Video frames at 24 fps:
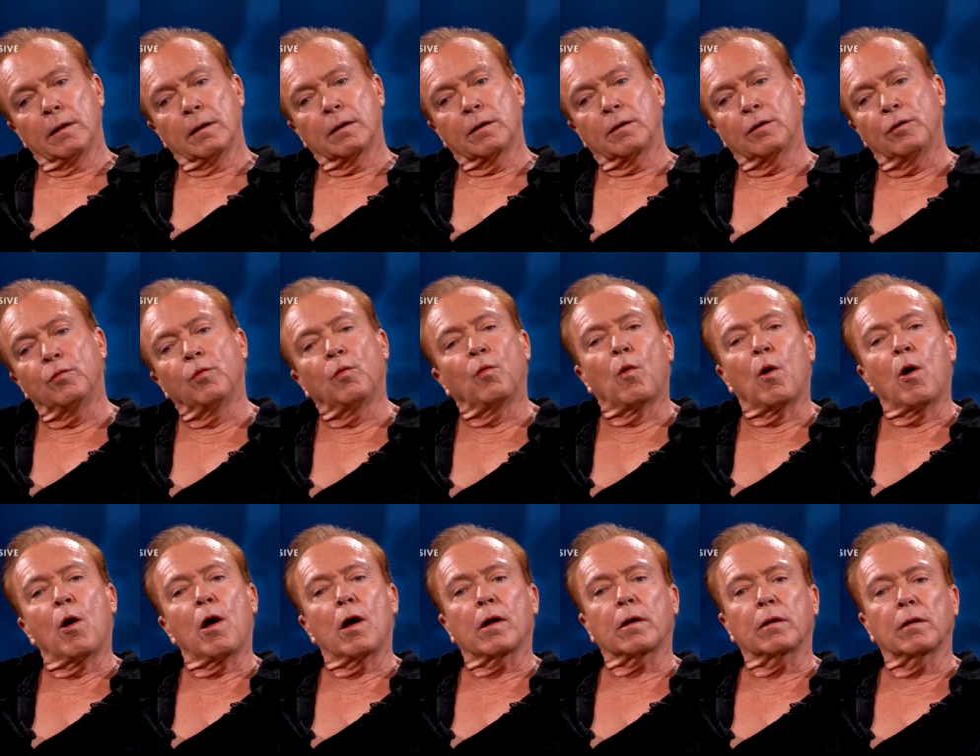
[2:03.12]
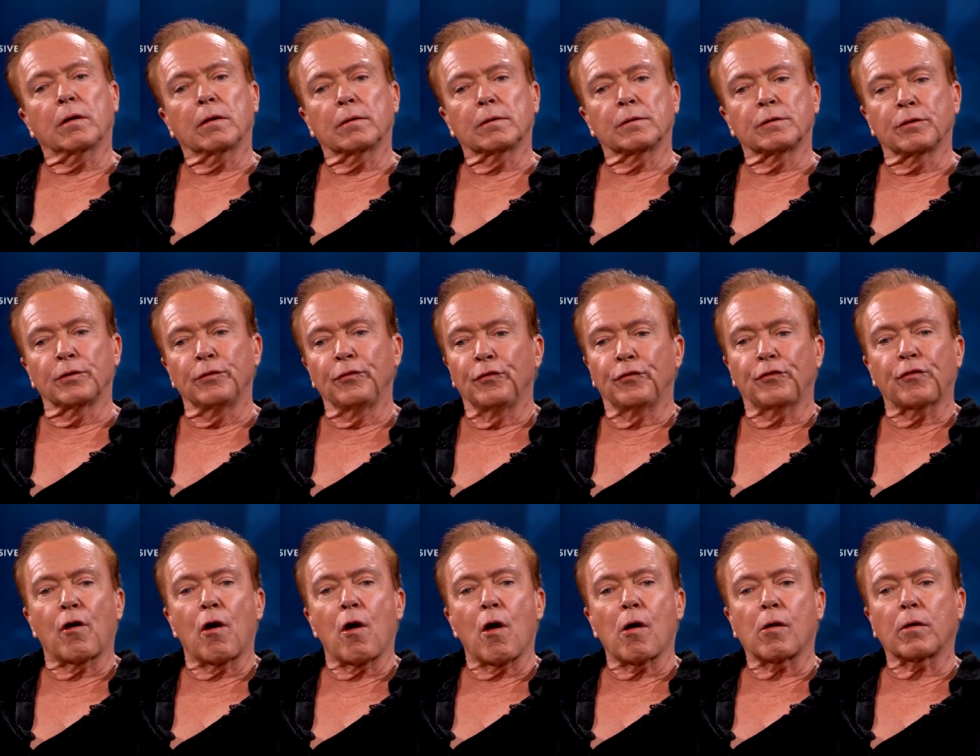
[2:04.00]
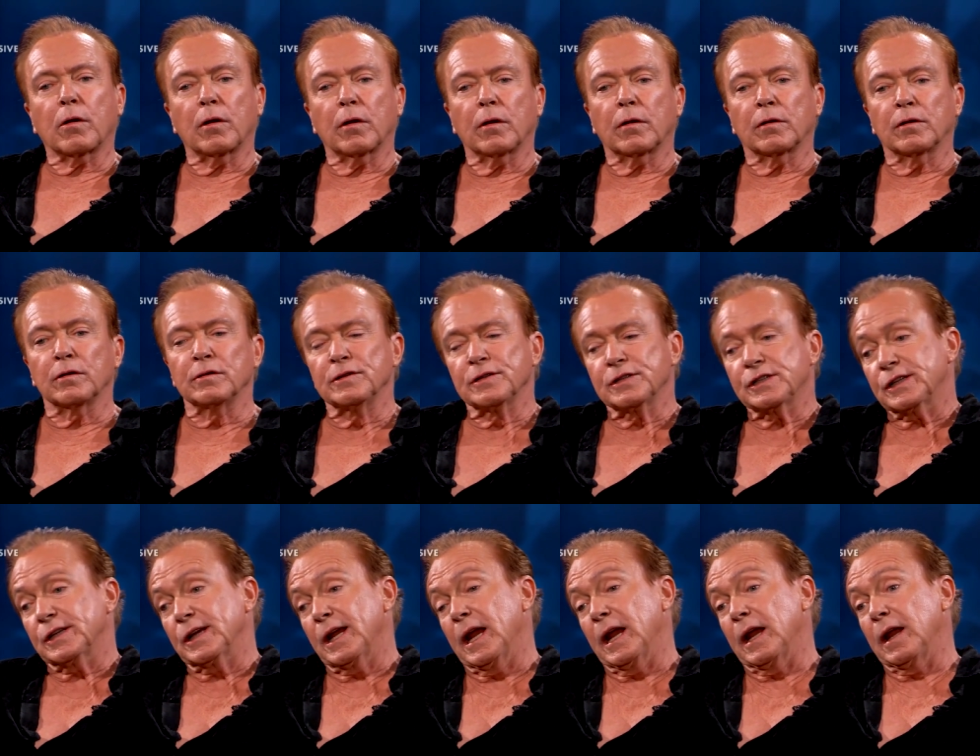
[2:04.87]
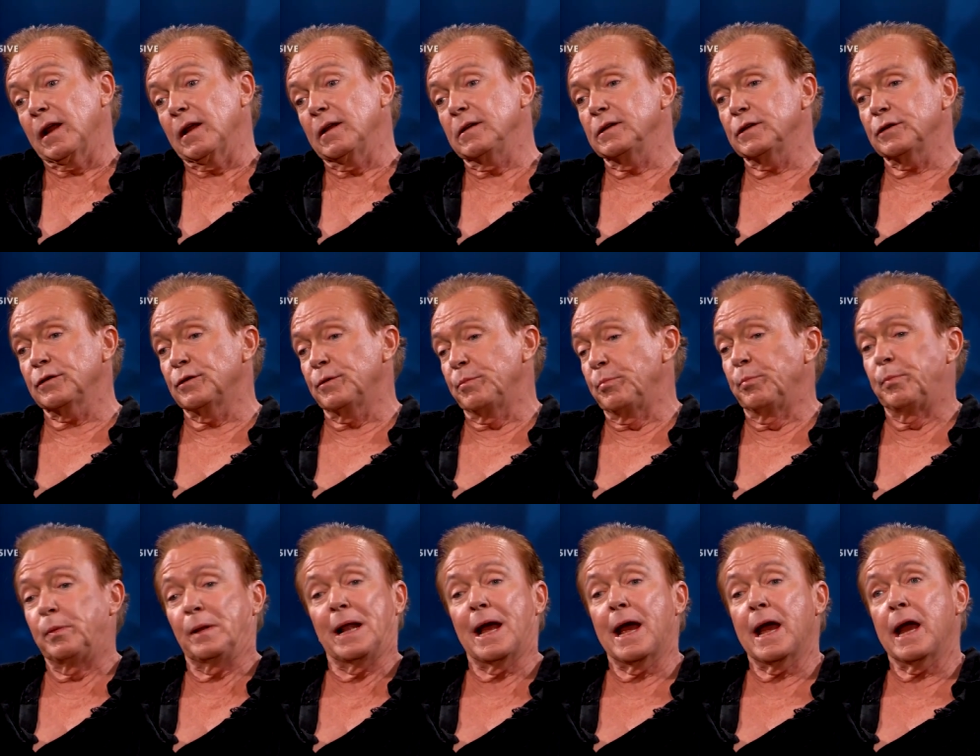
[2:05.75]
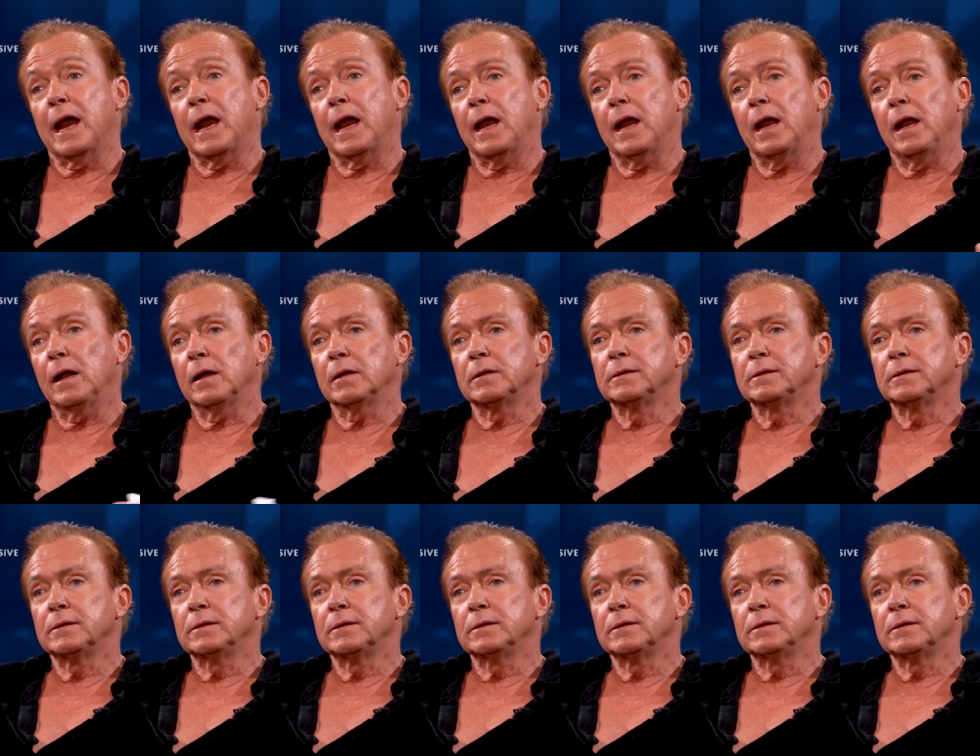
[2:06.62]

couldn't walk, couldn't talk, couldn't sing, couldn't play.